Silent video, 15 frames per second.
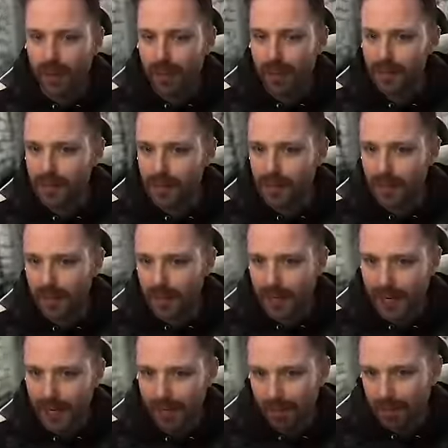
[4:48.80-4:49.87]
the weapons so
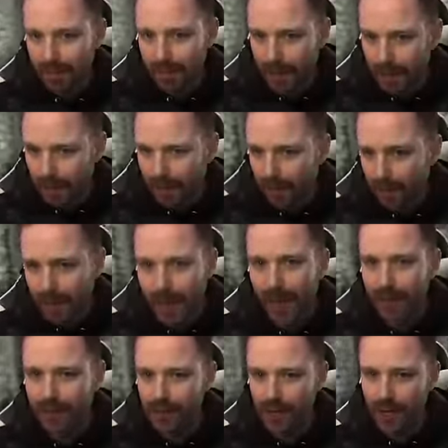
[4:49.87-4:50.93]
that they get better and
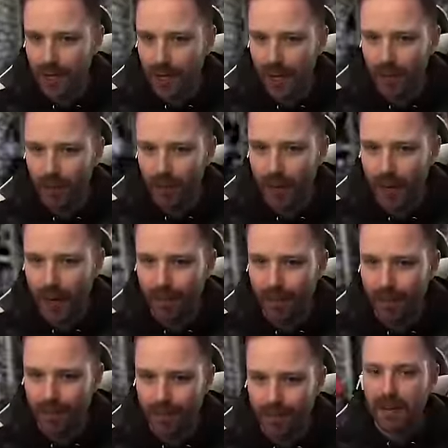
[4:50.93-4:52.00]
better as you go. But
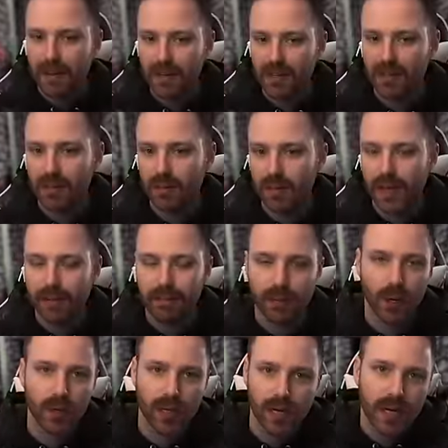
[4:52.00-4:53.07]
maybe there's some
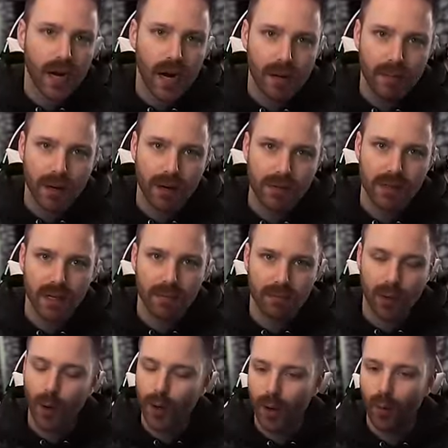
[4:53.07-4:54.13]
like broken combos
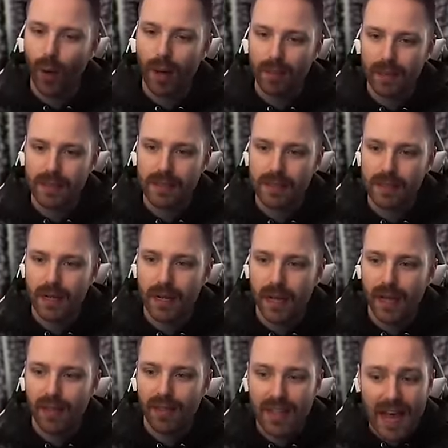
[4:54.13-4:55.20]
and broken weapons
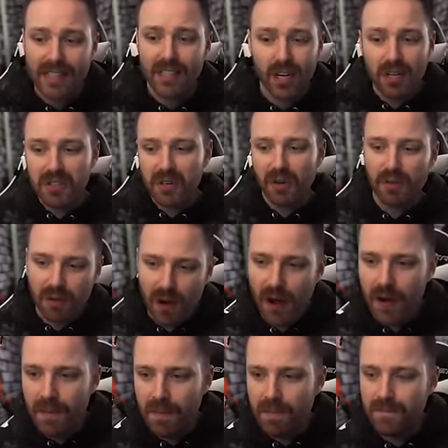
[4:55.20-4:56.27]
That's also
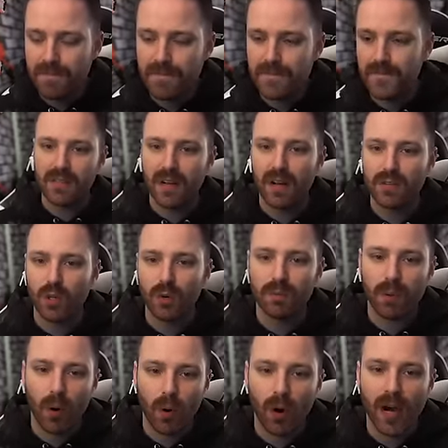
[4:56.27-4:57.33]
fun, and it's
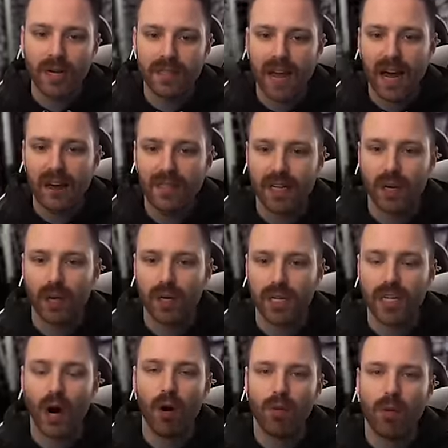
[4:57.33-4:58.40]
also boring to have like a
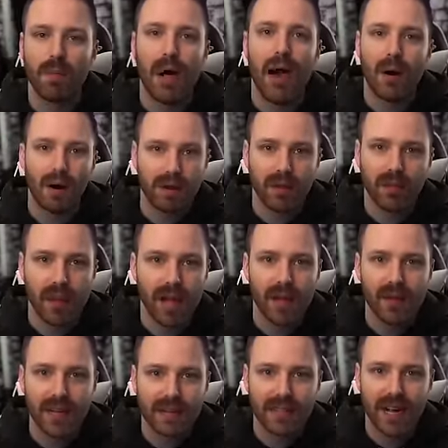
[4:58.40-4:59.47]
really overpowered
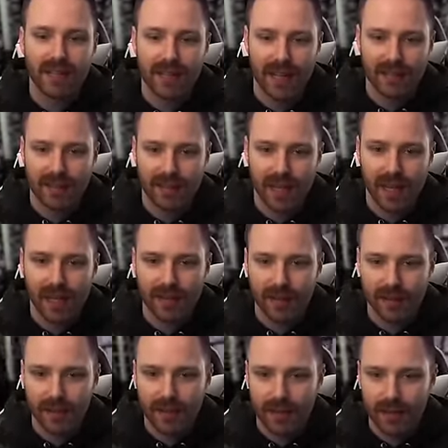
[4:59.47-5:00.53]
thing and then take that to the
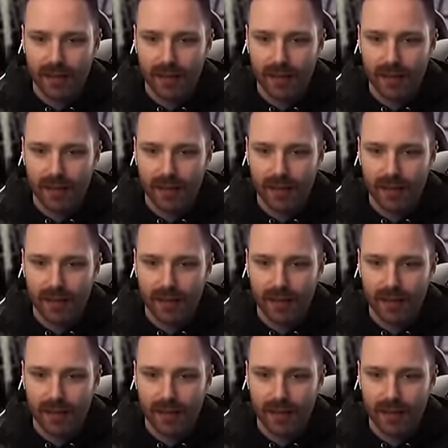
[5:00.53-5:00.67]
end.